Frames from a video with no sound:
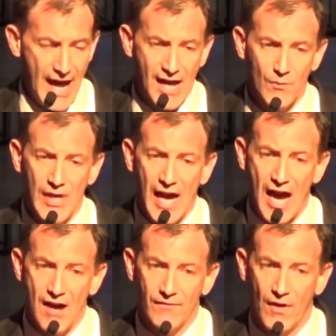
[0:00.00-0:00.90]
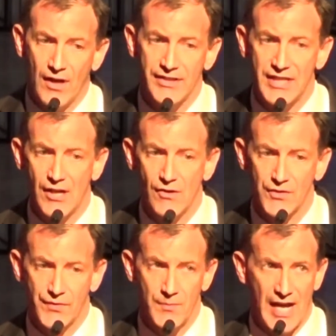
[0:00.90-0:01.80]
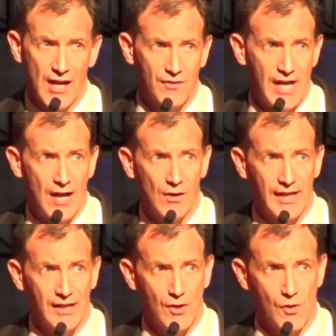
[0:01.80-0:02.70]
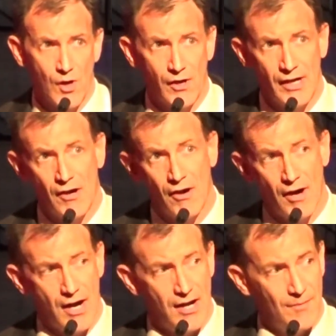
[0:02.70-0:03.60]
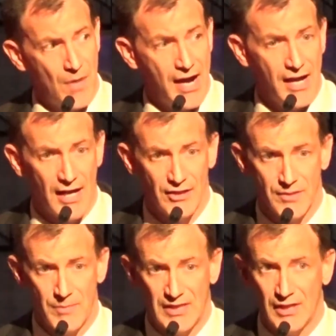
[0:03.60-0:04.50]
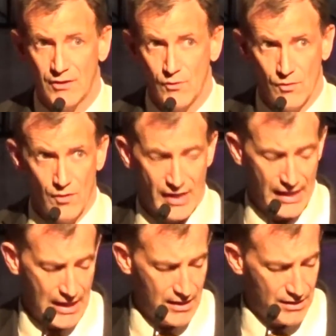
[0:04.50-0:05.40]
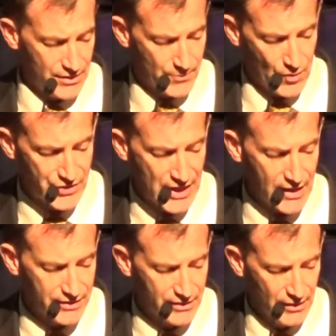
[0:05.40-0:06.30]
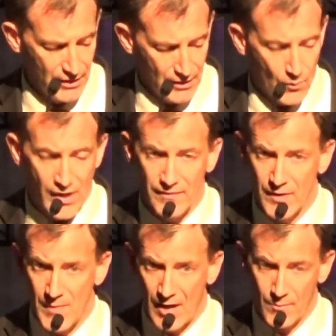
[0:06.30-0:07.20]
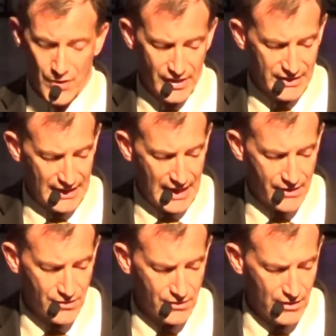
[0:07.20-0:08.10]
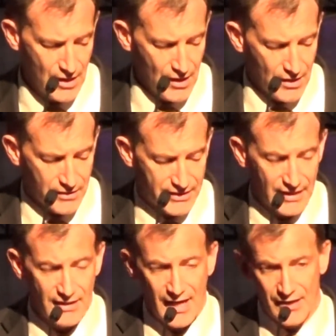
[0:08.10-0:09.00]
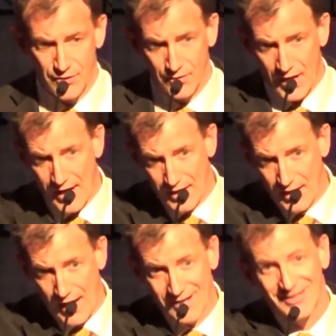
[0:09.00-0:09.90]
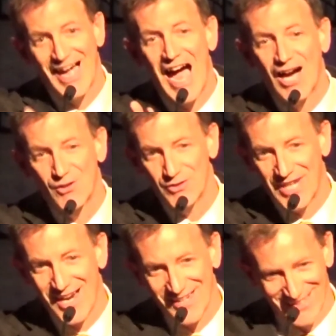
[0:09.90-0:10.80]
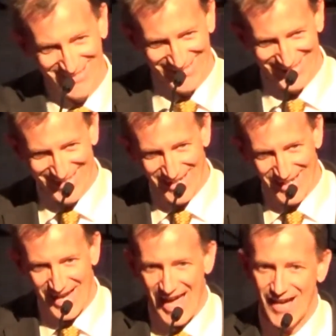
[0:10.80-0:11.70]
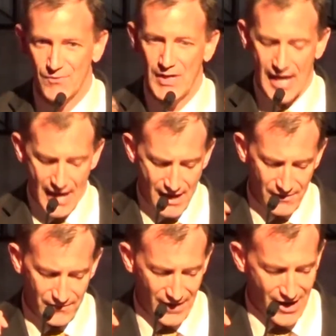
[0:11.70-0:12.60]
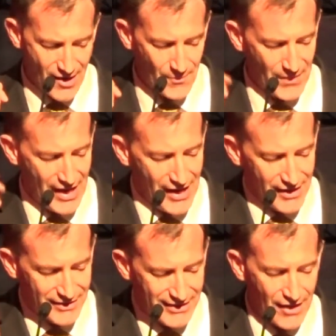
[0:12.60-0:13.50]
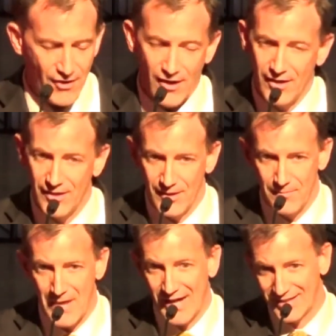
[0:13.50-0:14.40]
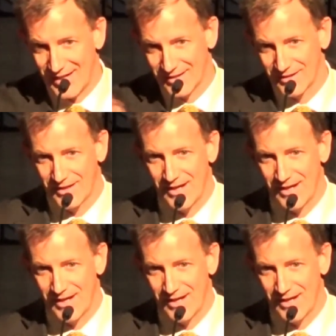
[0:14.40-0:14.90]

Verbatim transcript: And we have volunteers from Calgary Outlink who are in our uh, Maya LGBT New Canadians project. One of them helped put it together, Sid uh, Ahuja, and we have um, Zara Mada.